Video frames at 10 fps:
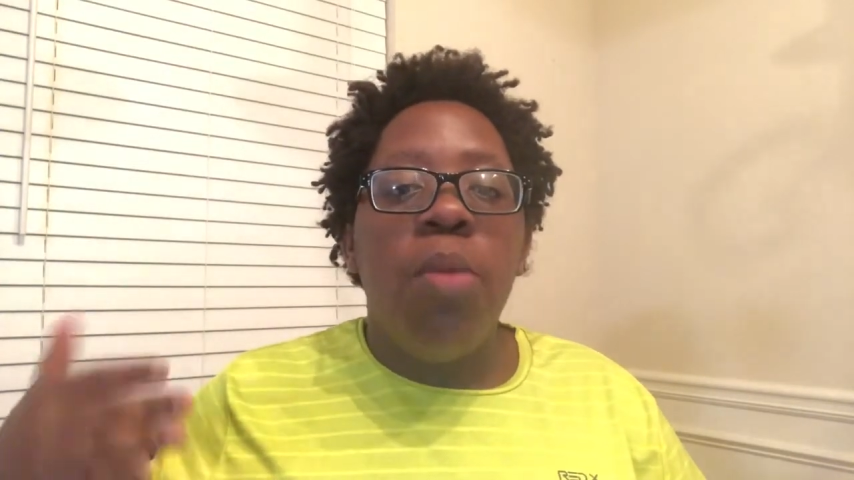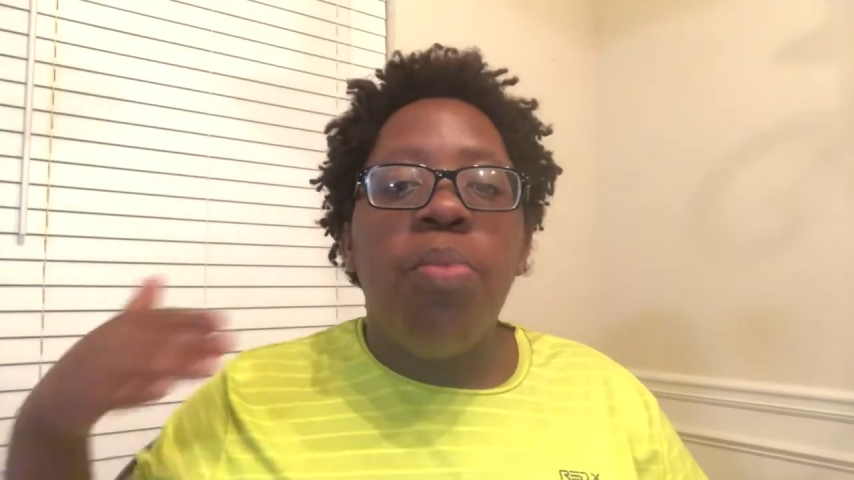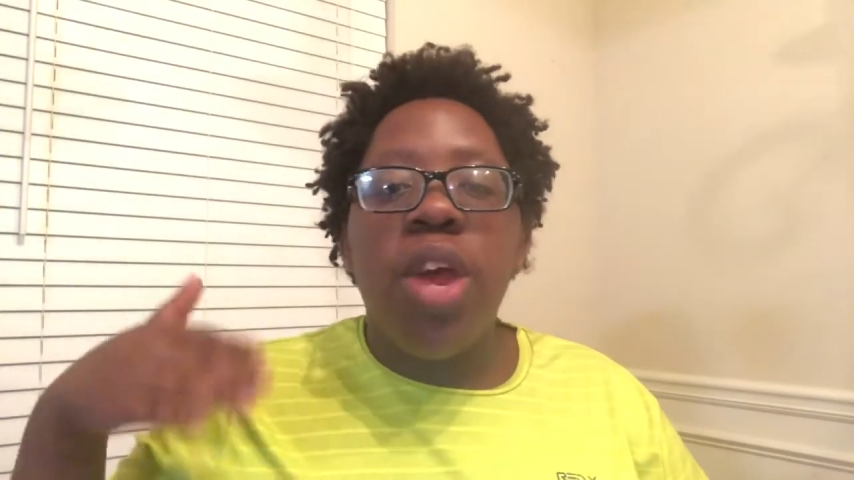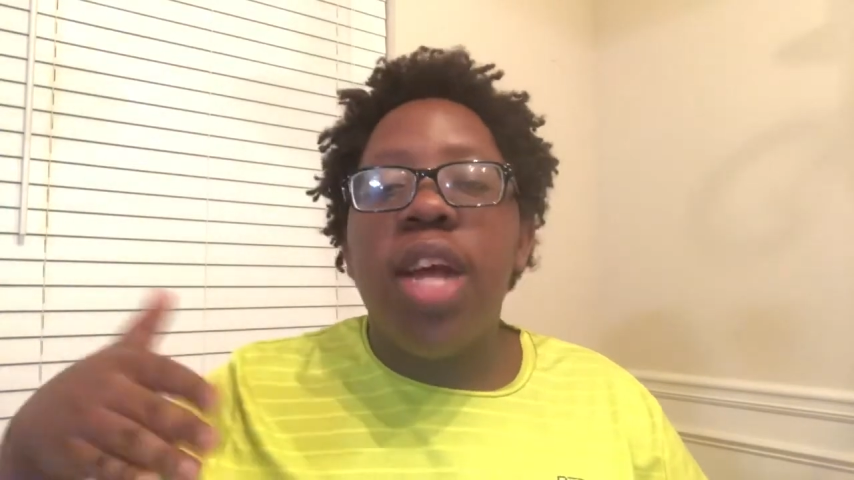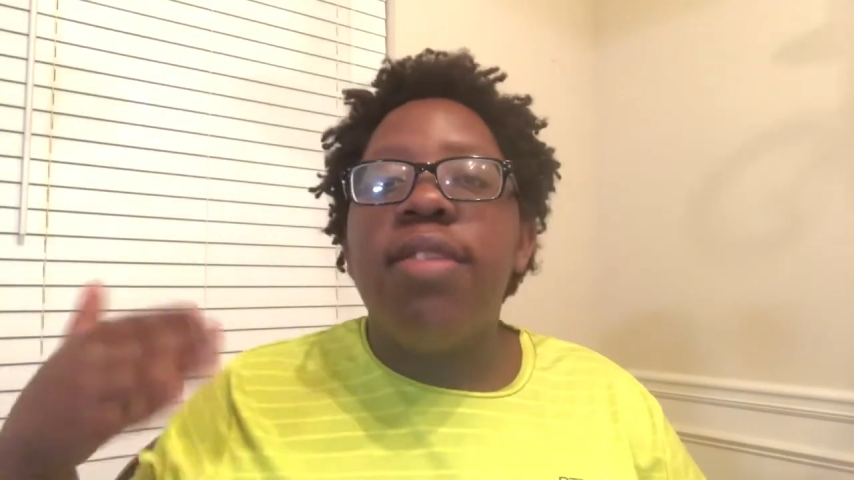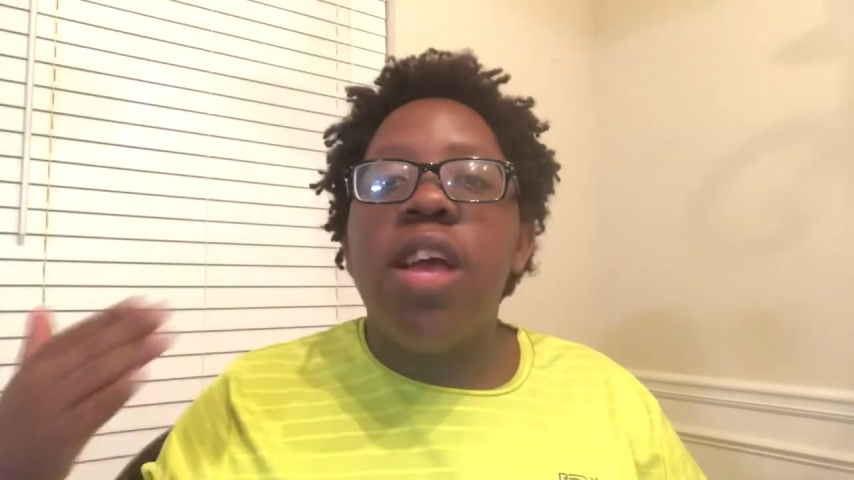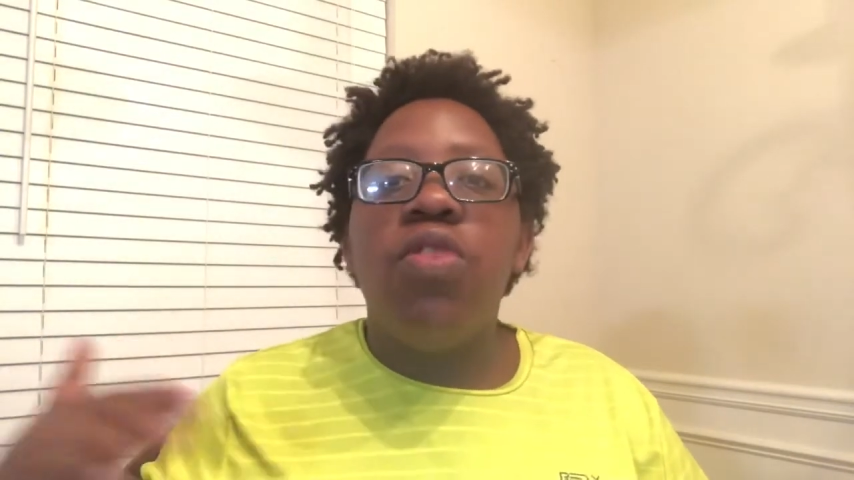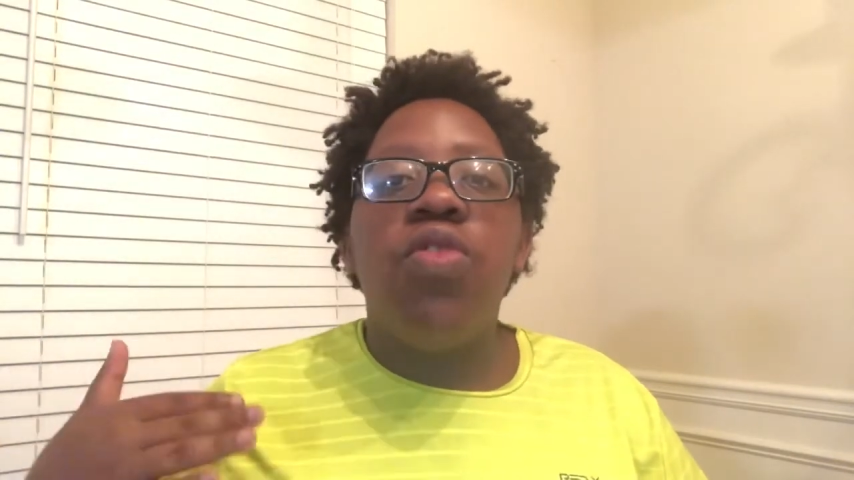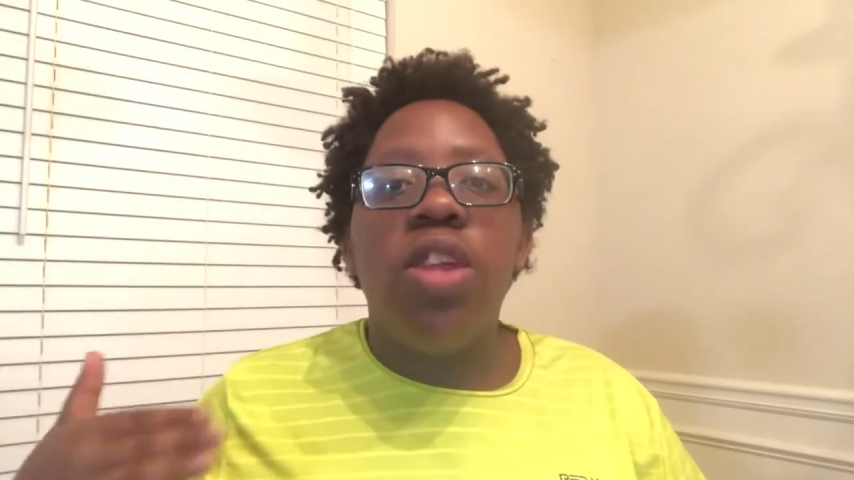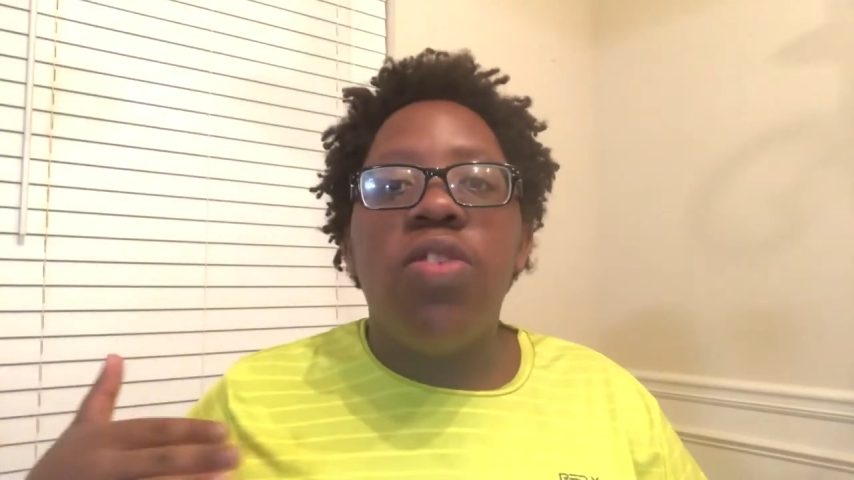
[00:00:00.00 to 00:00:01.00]
bring
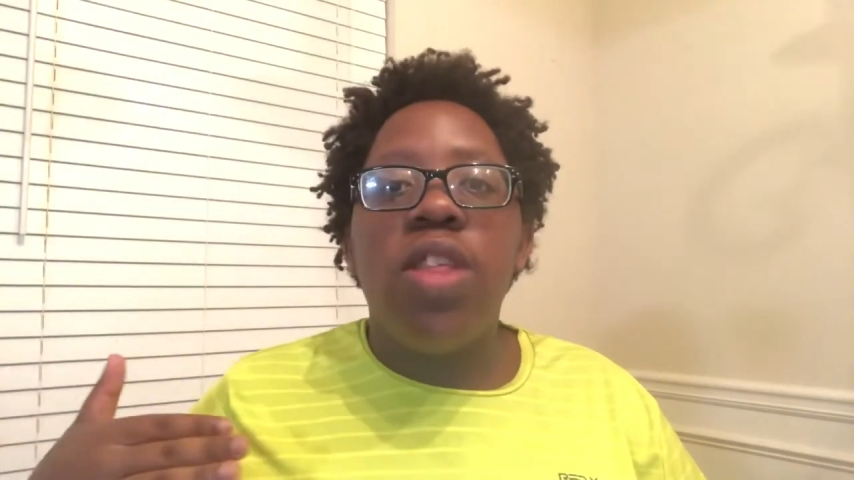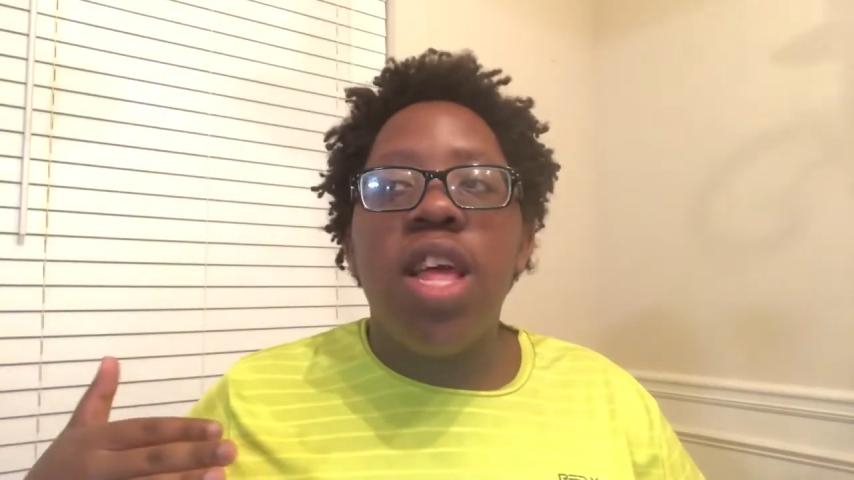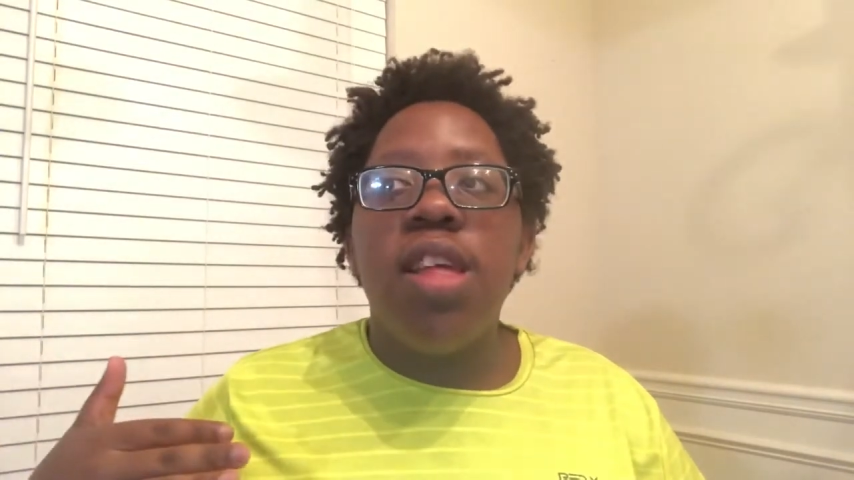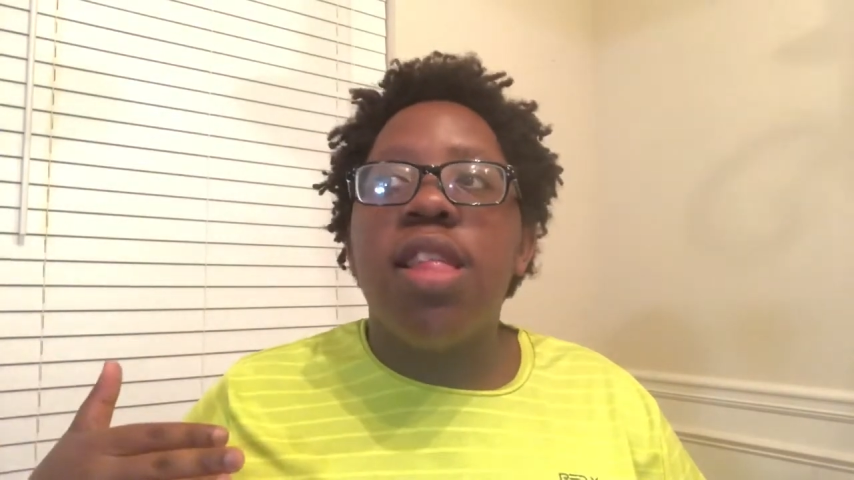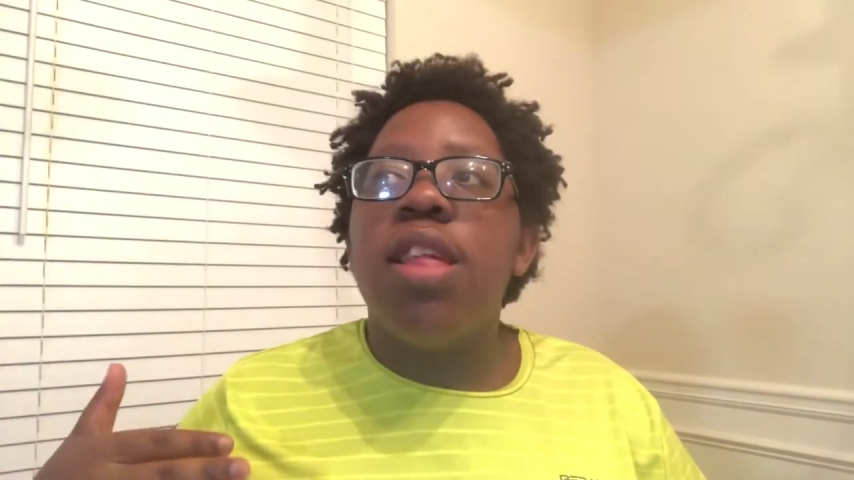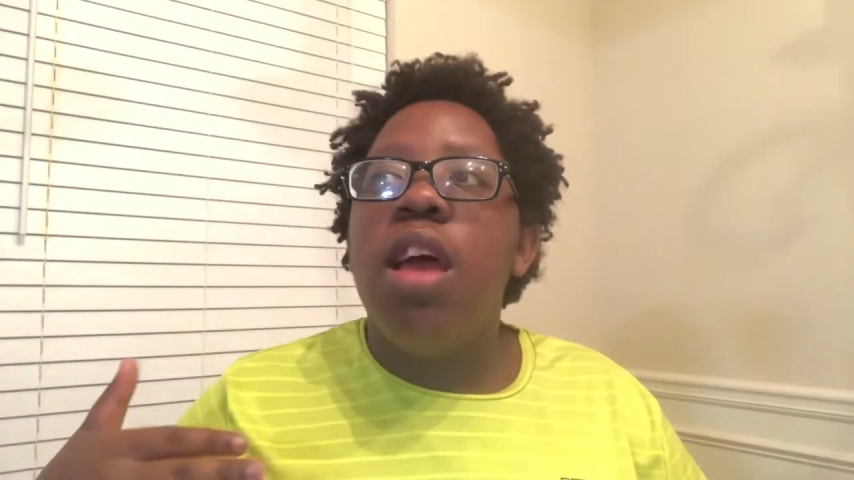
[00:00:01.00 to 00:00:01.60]
attention to this,